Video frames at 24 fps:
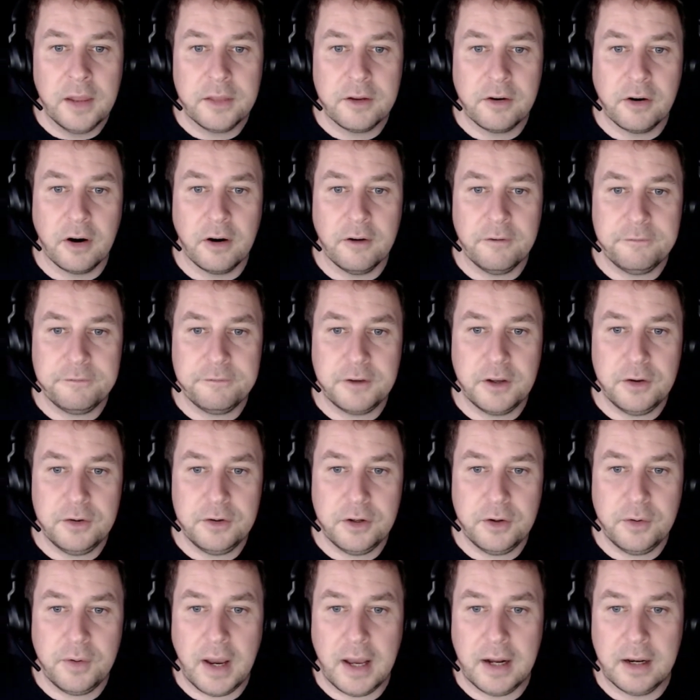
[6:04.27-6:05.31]
There are a few
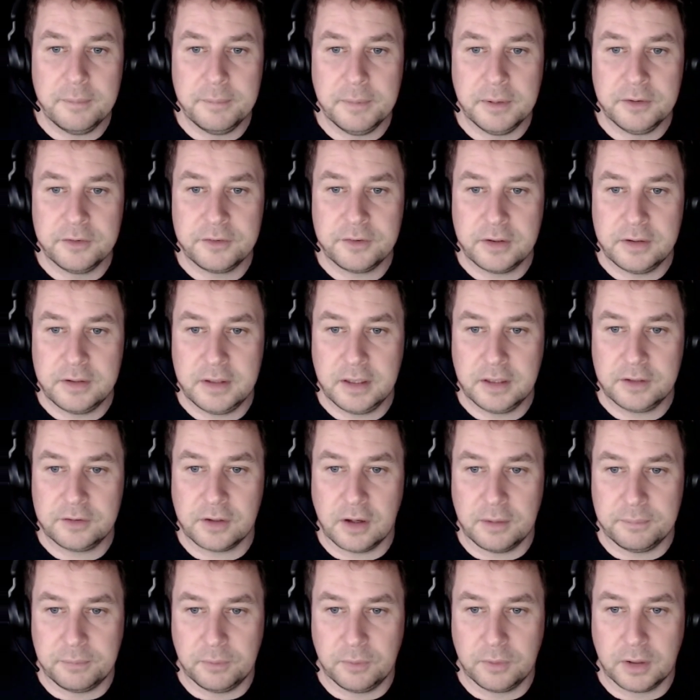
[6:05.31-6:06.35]
new elements in the
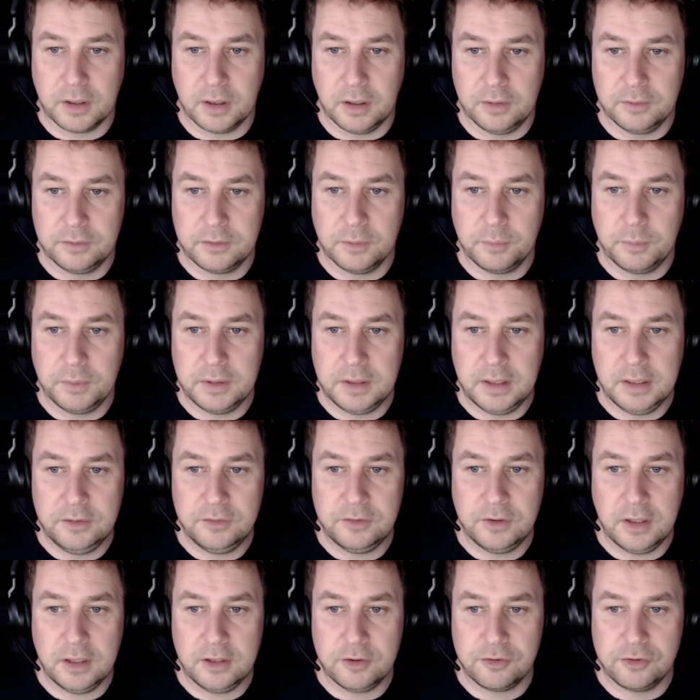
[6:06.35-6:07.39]
example code that we
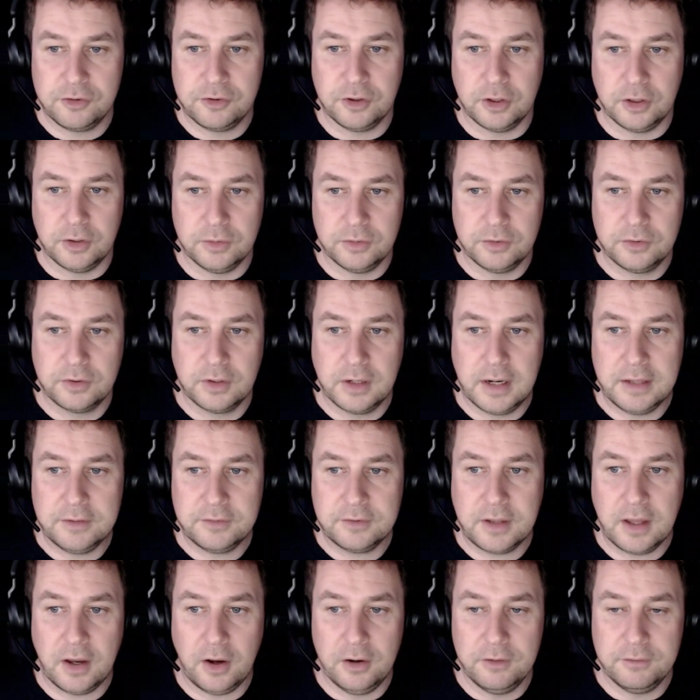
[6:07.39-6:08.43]
need to introduce, so
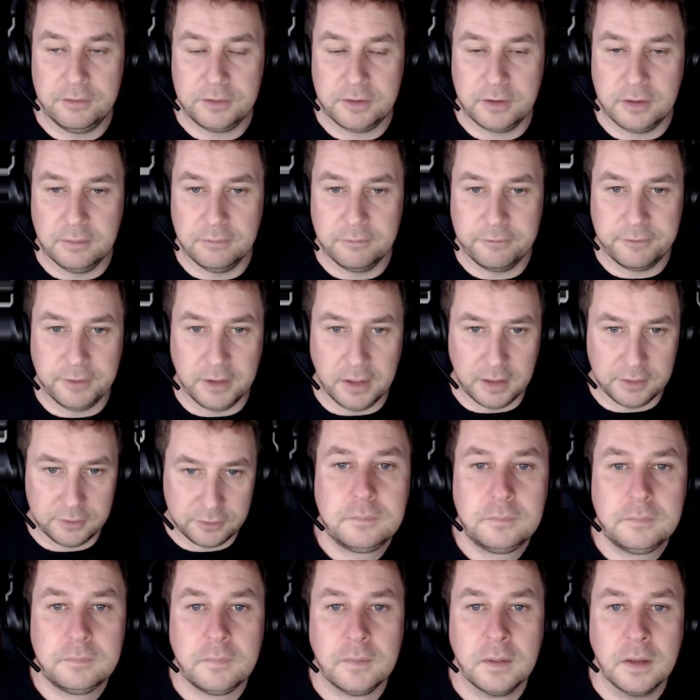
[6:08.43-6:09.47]
let's get over to them first.
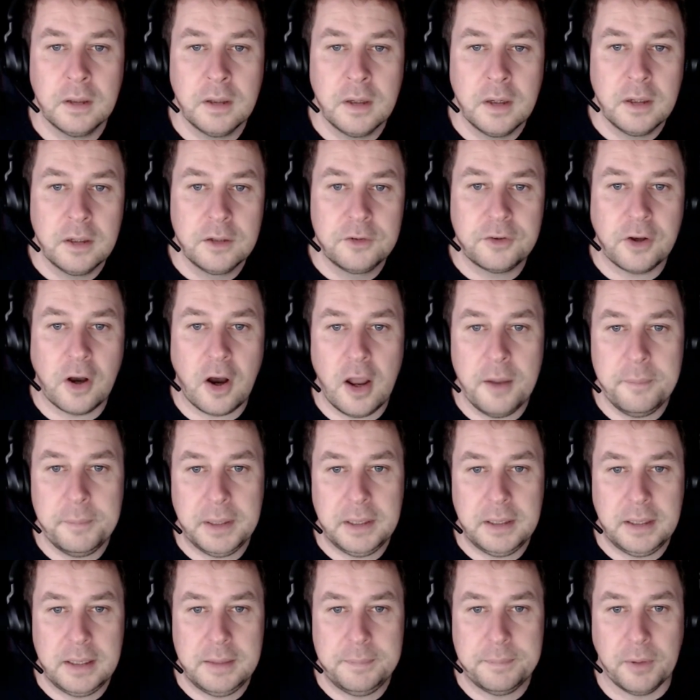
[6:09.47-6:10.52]
Time
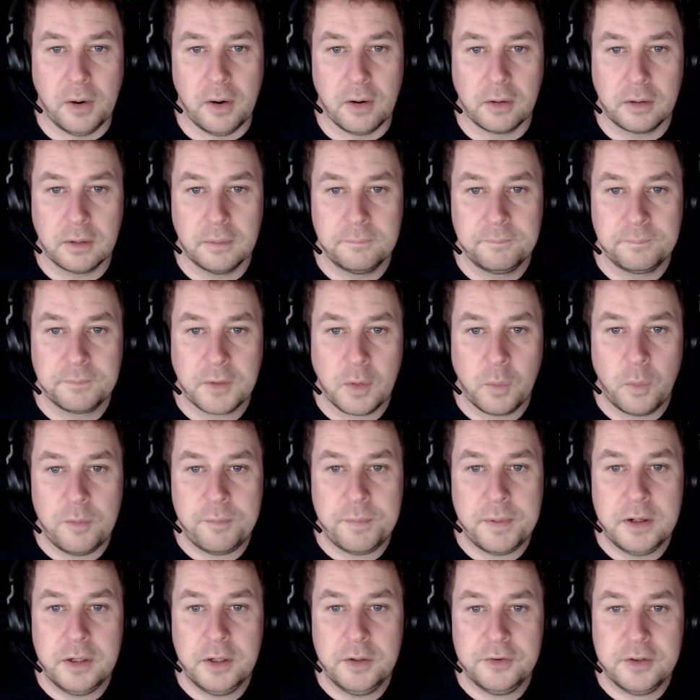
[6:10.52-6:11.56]
and epoch.
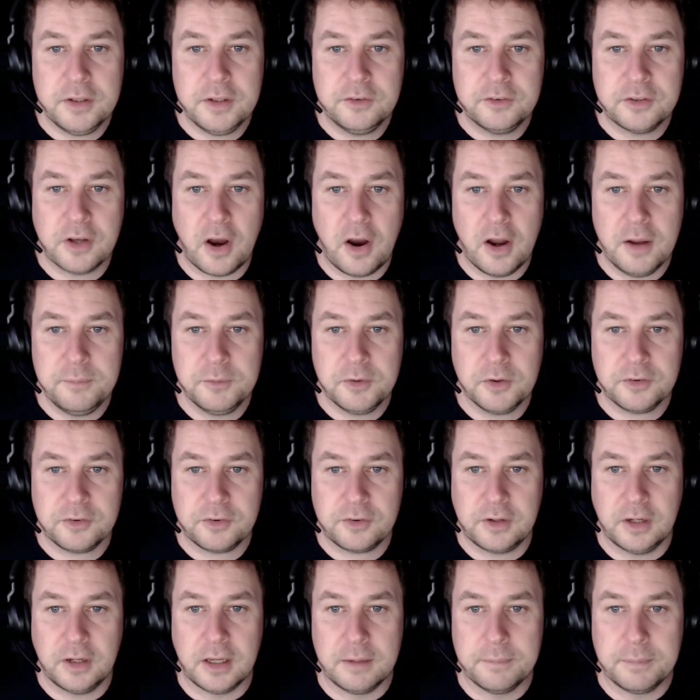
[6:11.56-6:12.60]
We've been using
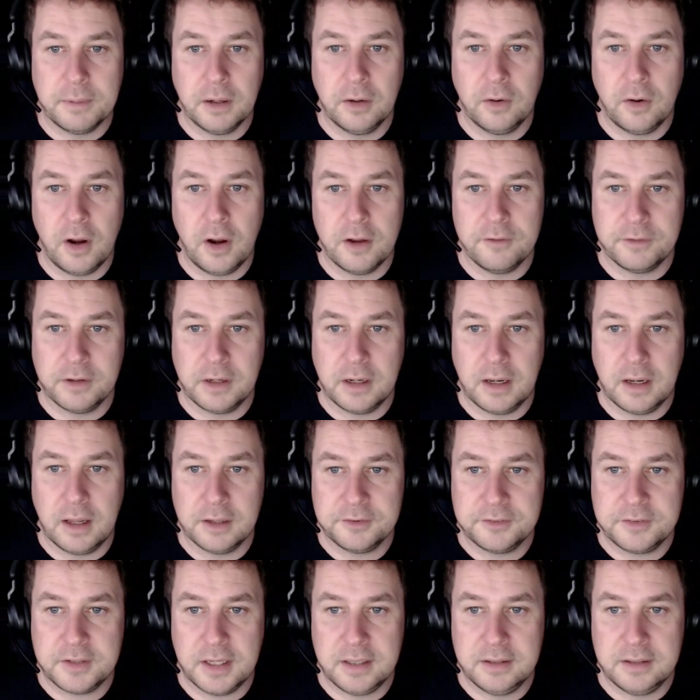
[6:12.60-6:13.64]
time.sleep a lot over the
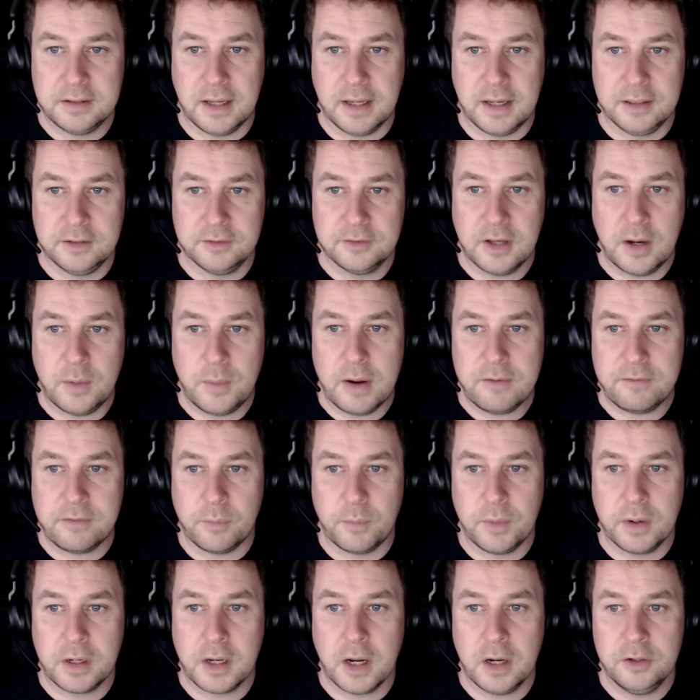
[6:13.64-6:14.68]
last 10 days. However,
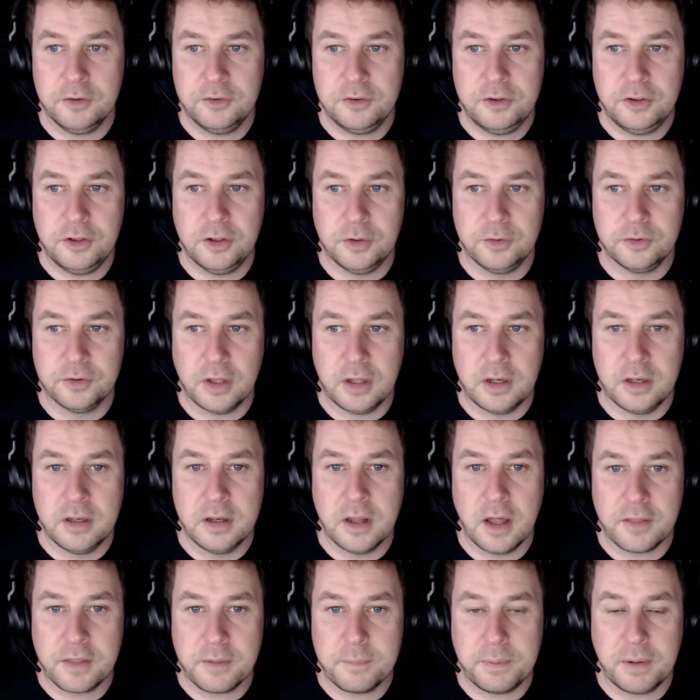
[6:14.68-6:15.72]
we're going to use
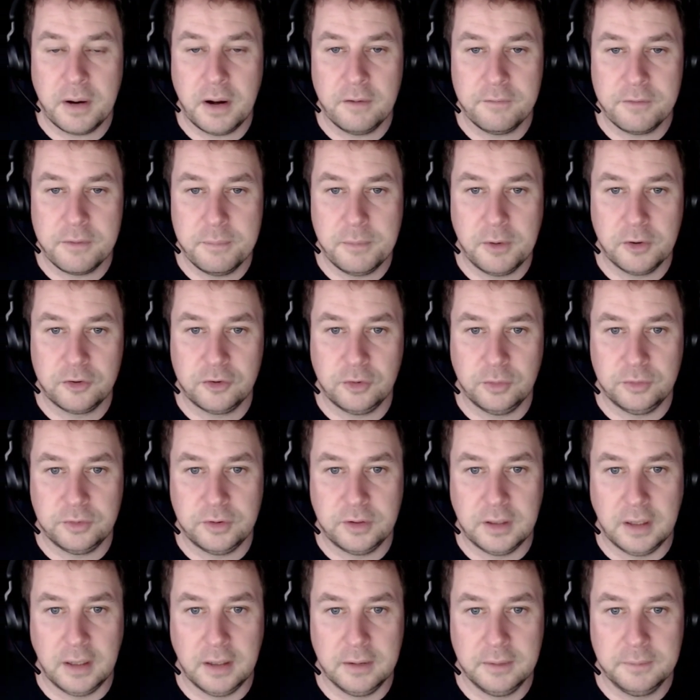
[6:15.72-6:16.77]
another part of the module
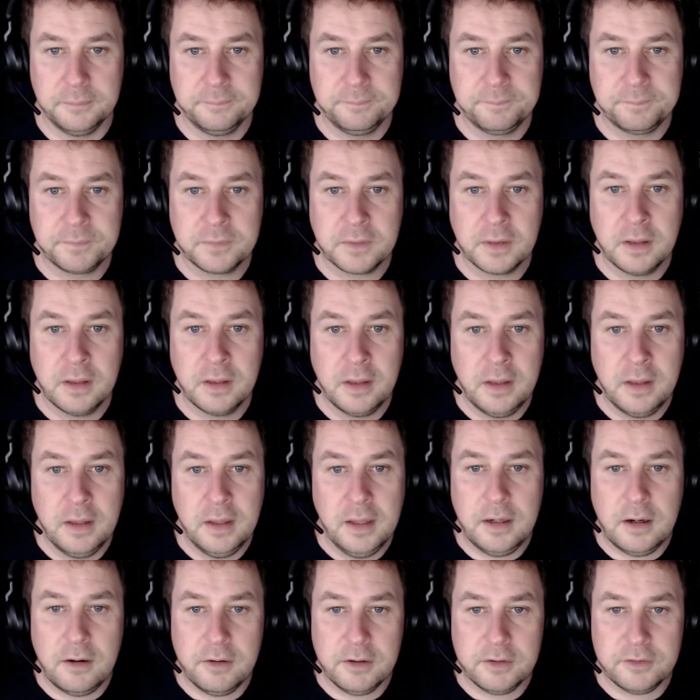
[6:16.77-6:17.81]
today.
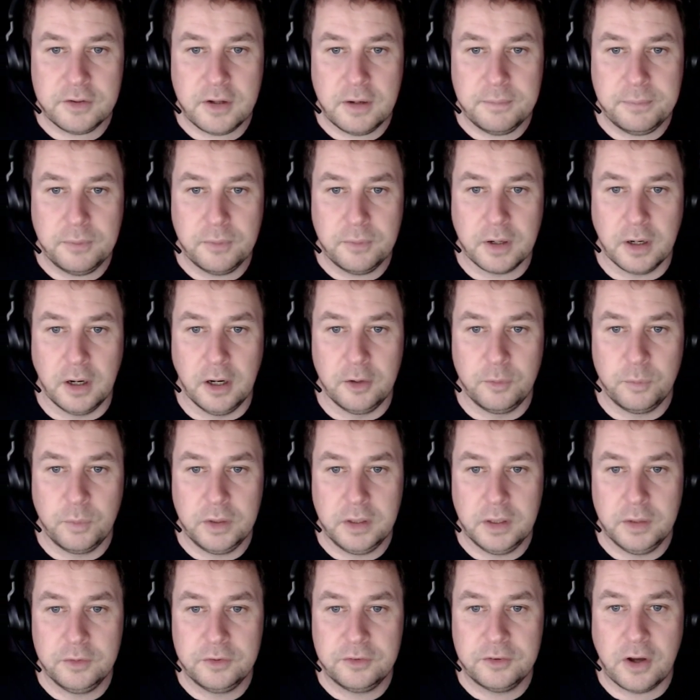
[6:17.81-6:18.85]
In our example code,
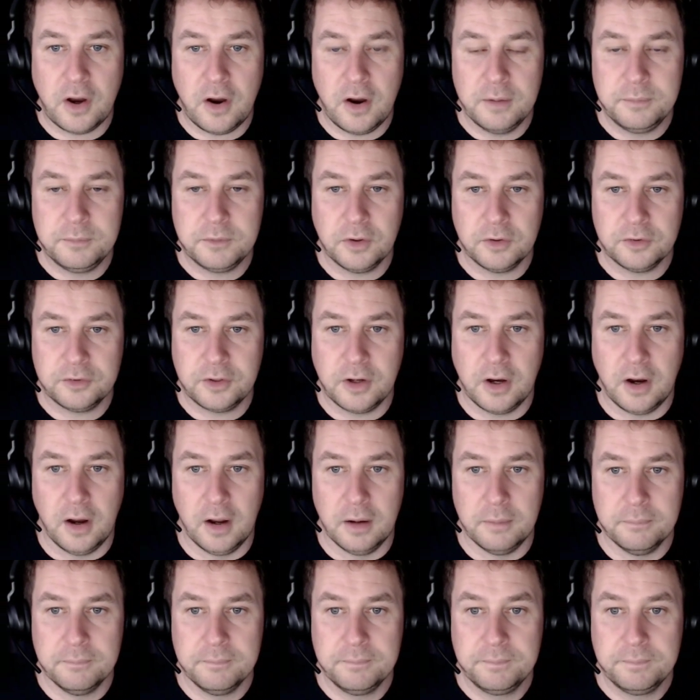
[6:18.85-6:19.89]
we use
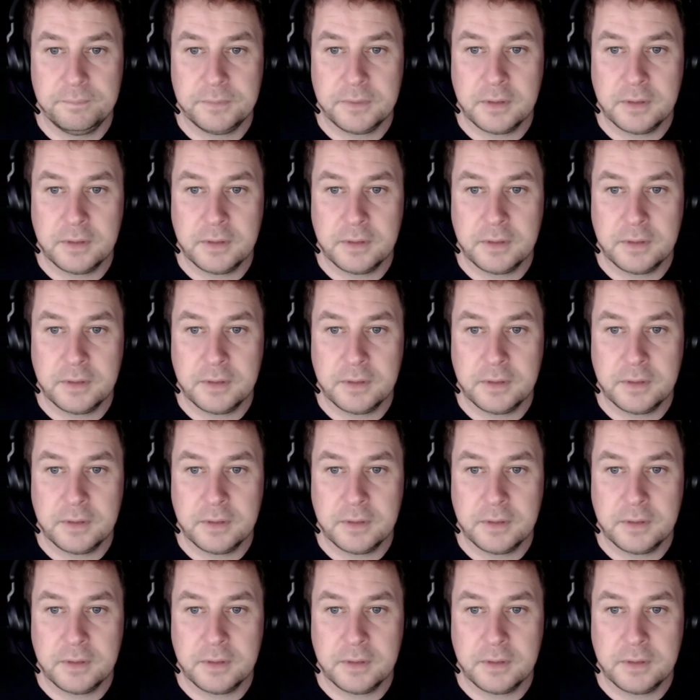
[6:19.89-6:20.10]
time.time.